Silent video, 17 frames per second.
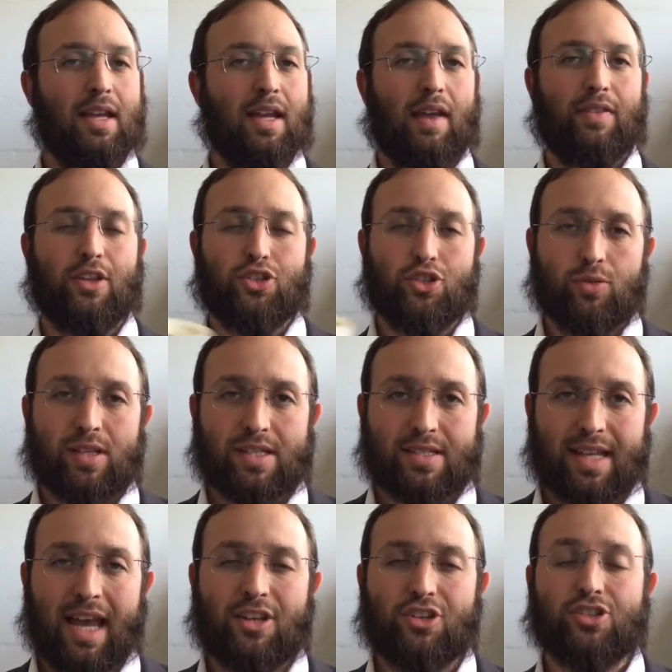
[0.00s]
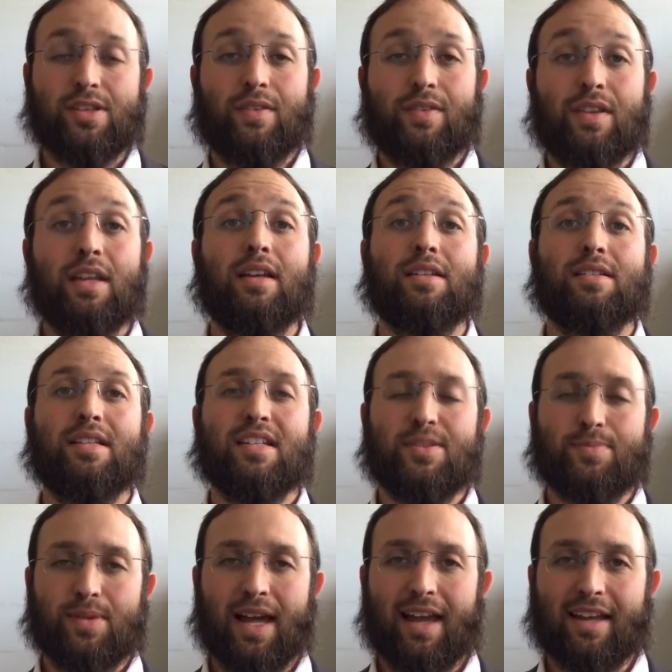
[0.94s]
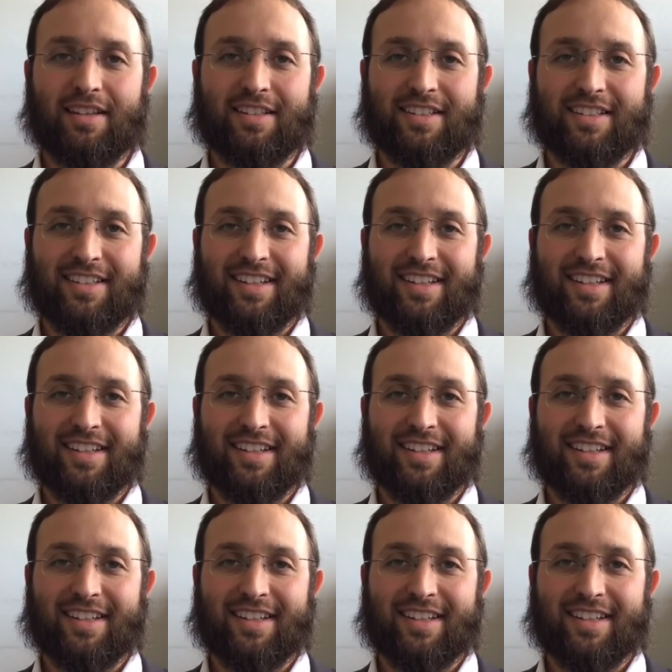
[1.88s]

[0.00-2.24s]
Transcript: And the Jewish sages and thinkers explain